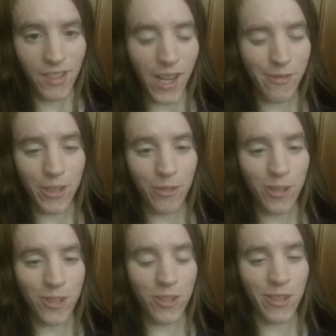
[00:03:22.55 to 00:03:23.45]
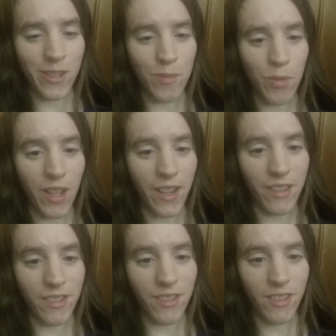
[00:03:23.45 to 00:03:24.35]
every Christian is
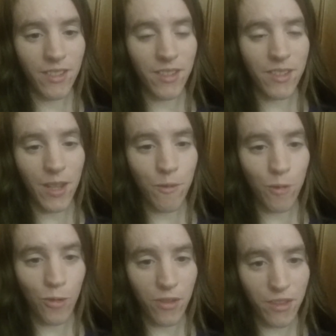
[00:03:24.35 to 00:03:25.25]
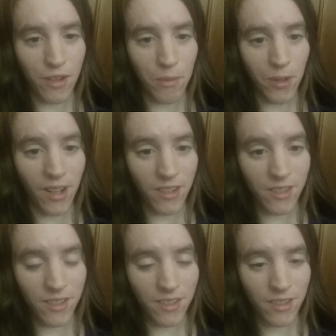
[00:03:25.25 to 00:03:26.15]
blind, set forth in a
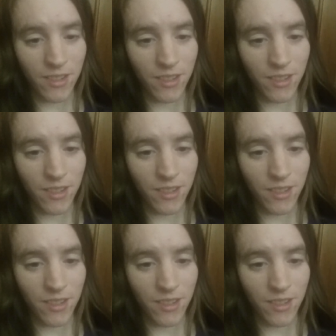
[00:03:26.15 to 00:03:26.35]
box